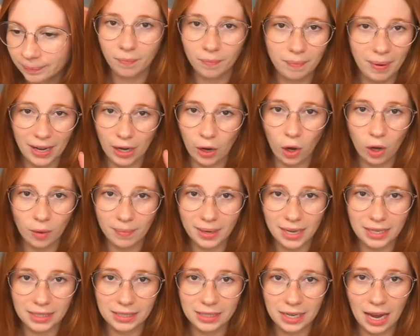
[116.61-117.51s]
By all
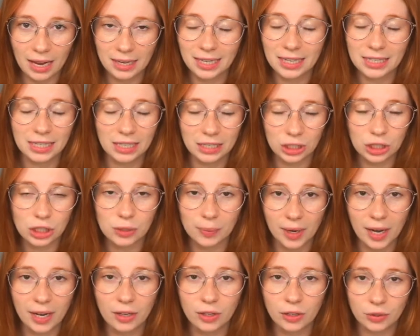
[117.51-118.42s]
means, this is just
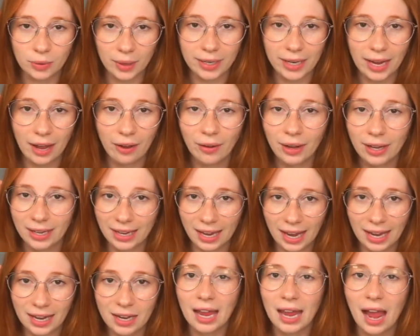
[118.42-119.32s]
what I use right now.
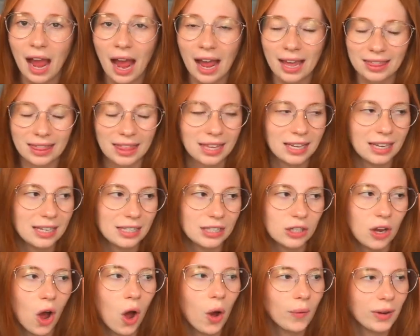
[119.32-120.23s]
Again, I think it's
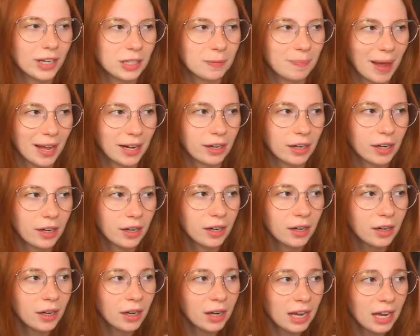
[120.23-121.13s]
always better
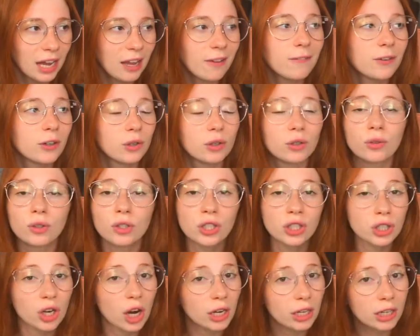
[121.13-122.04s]
if you're
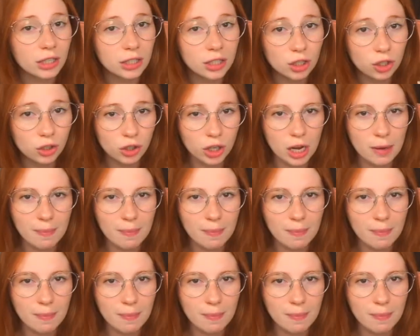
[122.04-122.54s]
starting to stream